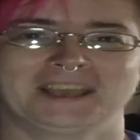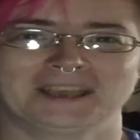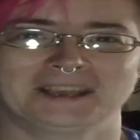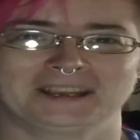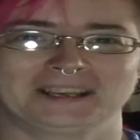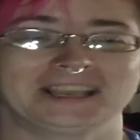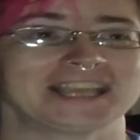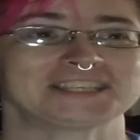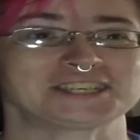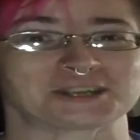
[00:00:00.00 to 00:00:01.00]

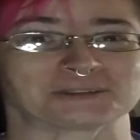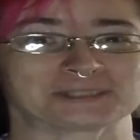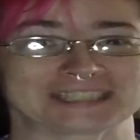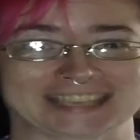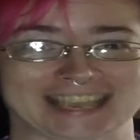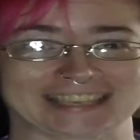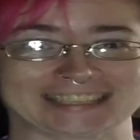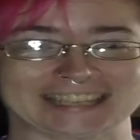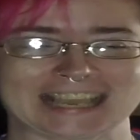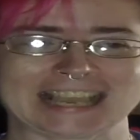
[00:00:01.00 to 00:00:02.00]
and she chose
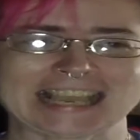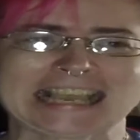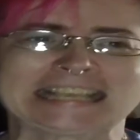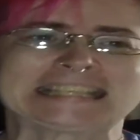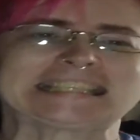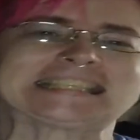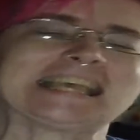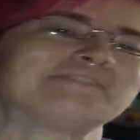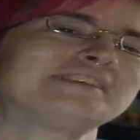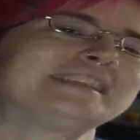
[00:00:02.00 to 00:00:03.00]
Ken.
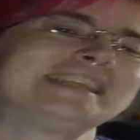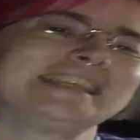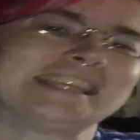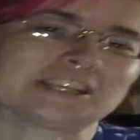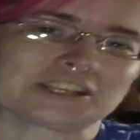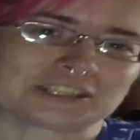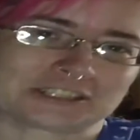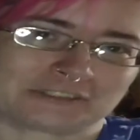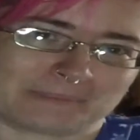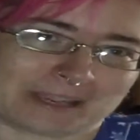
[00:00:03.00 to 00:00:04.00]
Seventy
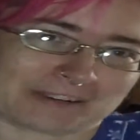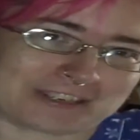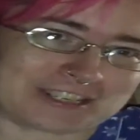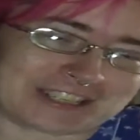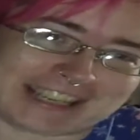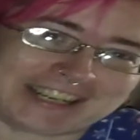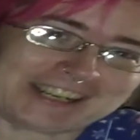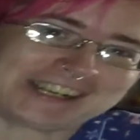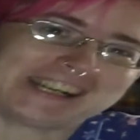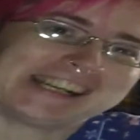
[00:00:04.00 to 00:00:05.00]
years of marriage
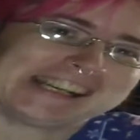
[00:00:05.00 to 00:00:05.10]
later,